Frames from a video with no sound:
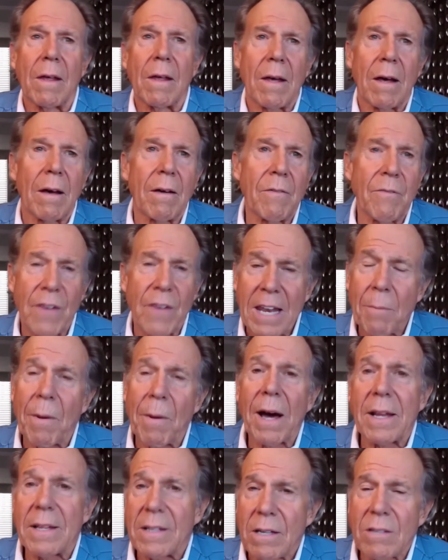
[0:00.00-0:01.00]
if
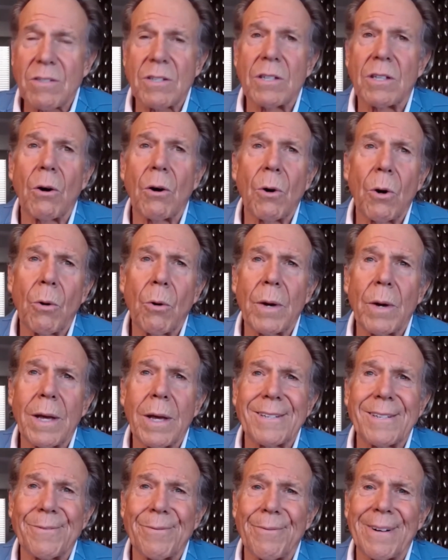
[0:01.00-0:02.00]
anybody doesn't know who he
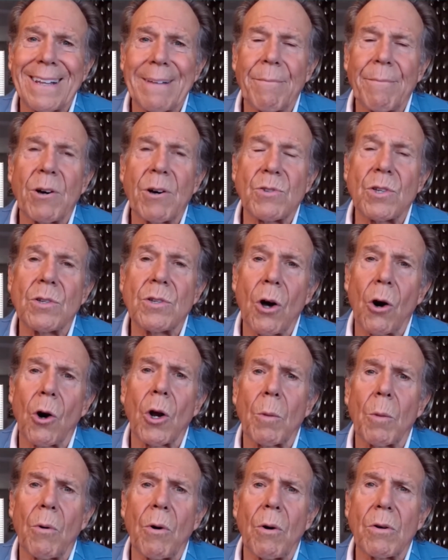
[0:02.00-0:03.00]
is, one of the most
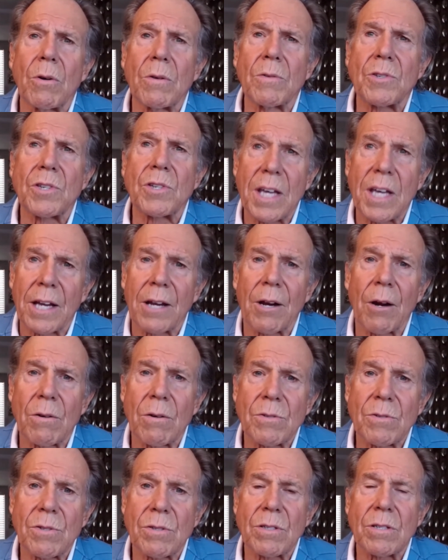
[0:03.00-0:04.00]
notable
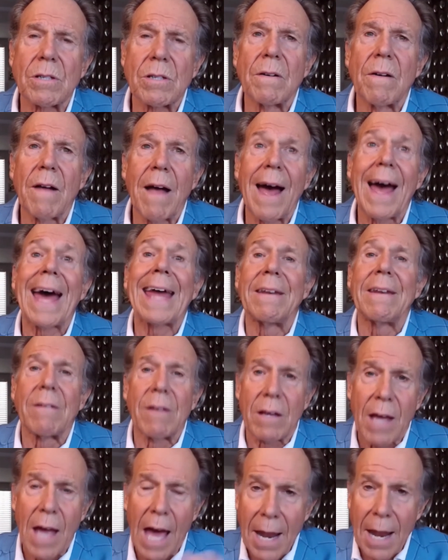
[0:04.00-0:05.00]
singers and
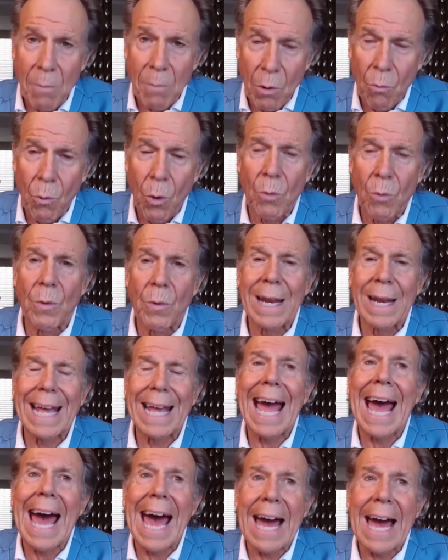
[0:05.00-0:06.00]
Academy Award
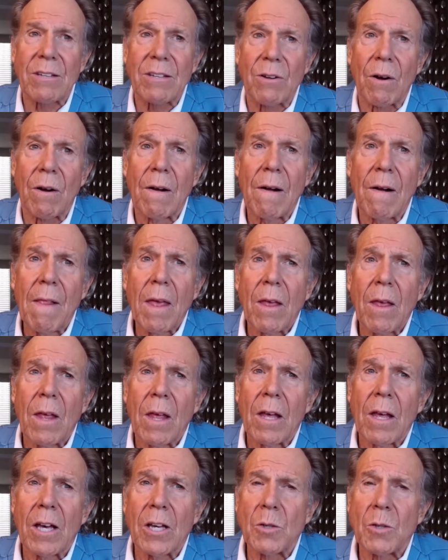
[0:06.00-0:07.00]
winning actor,
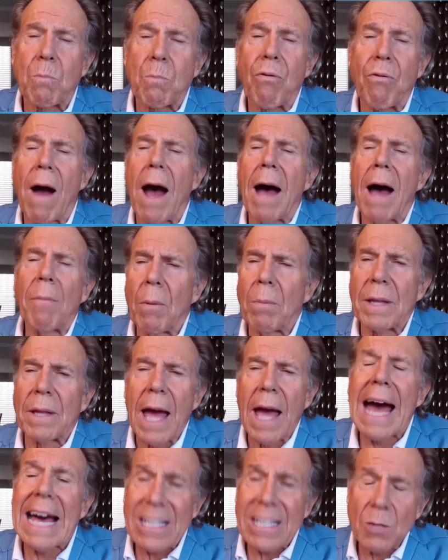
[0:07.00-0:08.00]
is probably,
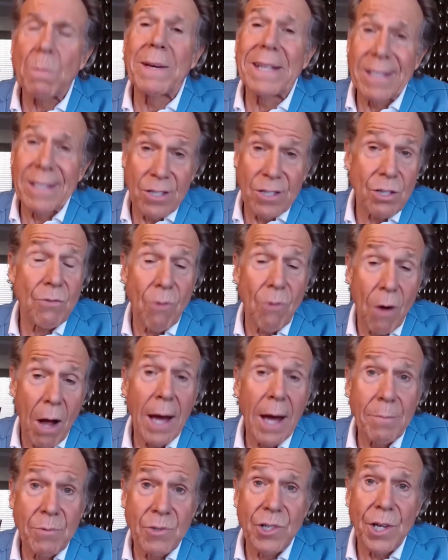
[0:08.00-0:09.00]
has been
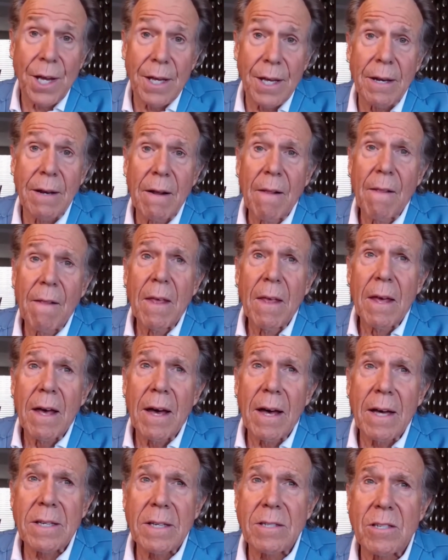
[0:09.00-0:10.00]
described, Gene,
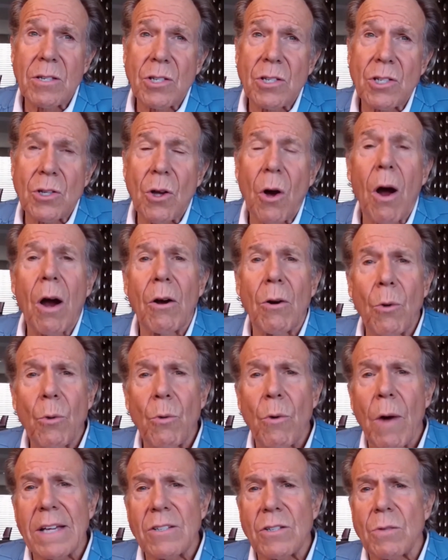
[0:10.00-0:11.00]
as the star who
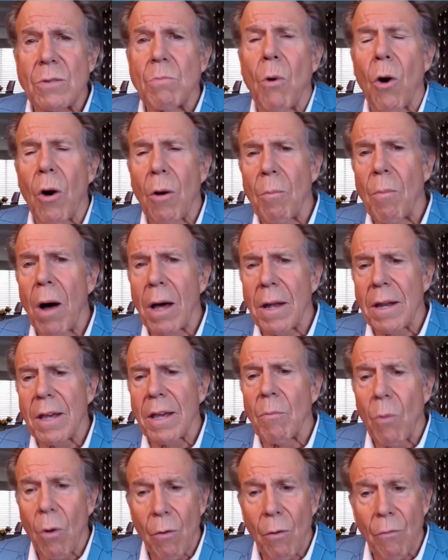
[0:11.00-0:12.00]
raised more money,
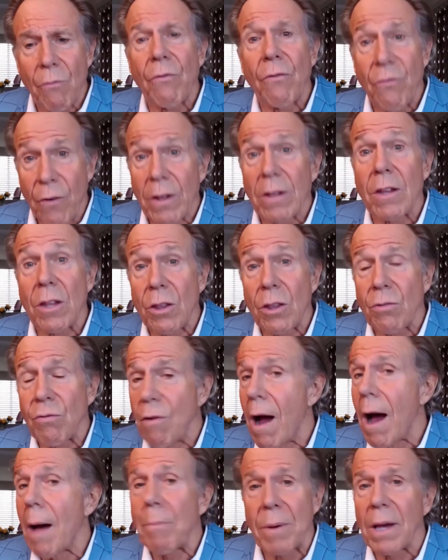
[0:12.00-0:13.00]
more
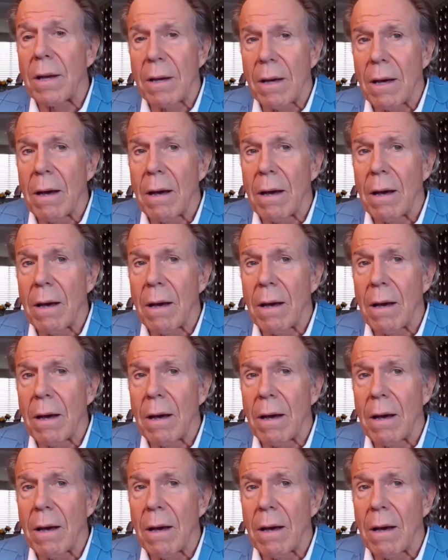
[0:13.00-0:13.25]
philanthropic